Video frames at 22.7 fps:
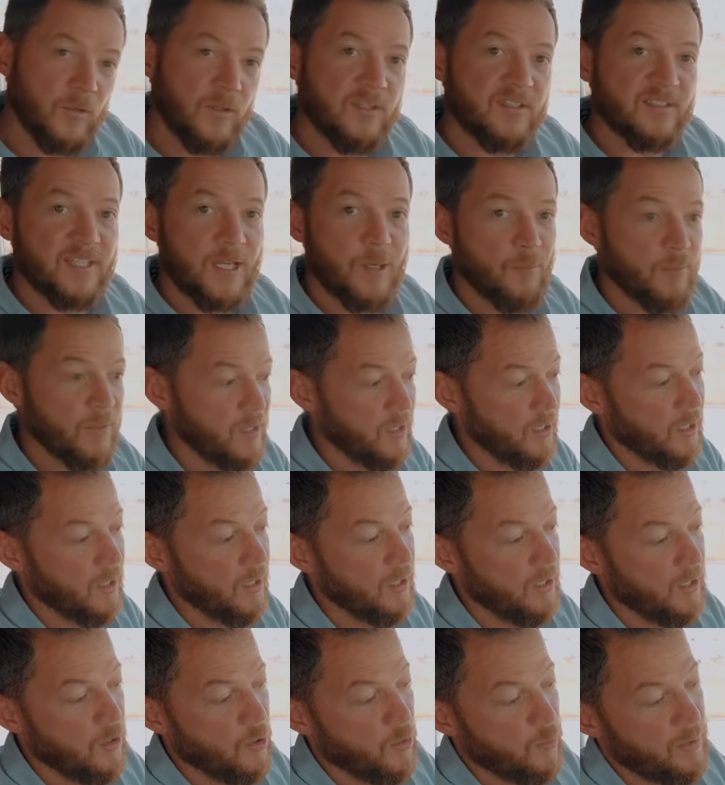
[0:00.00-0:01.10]
the same thing,
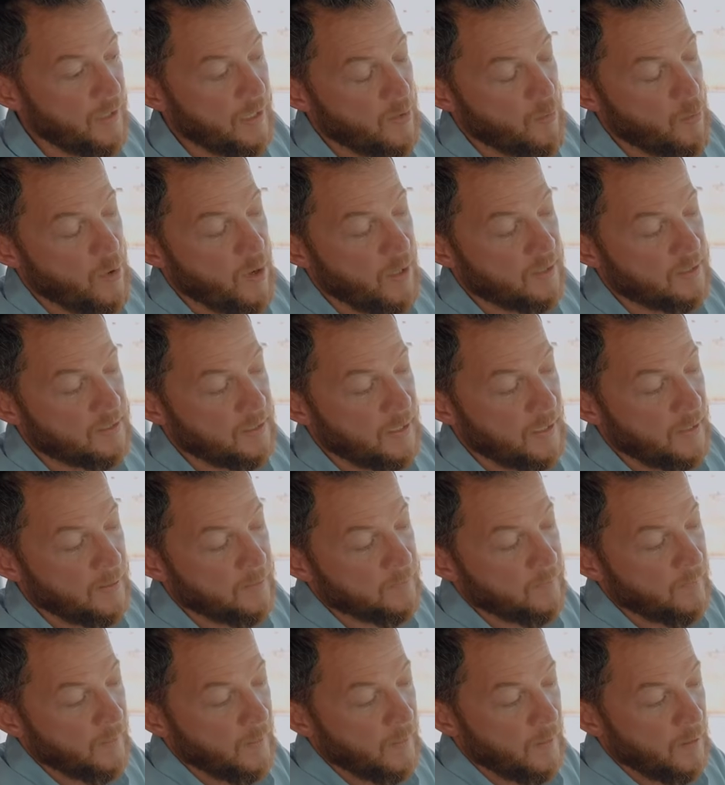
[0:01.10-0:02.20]
and nobody wants that.
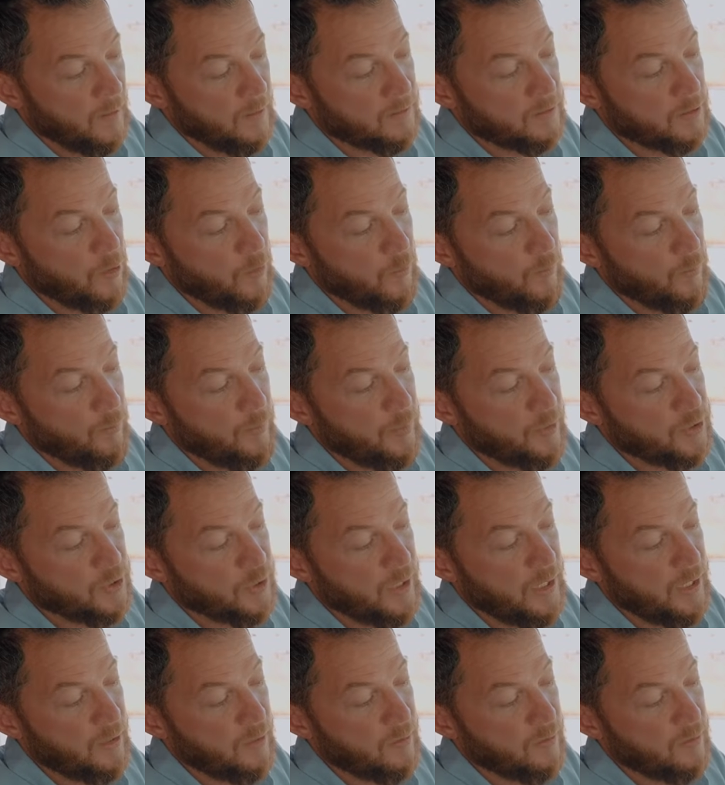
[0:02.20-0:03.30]
So put your
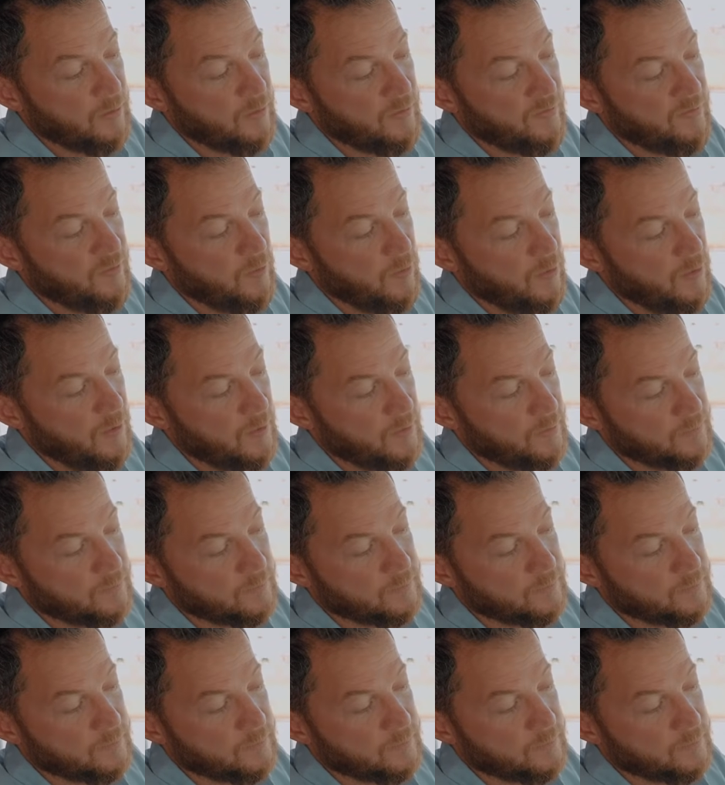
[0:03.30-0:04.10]
heel on the floor,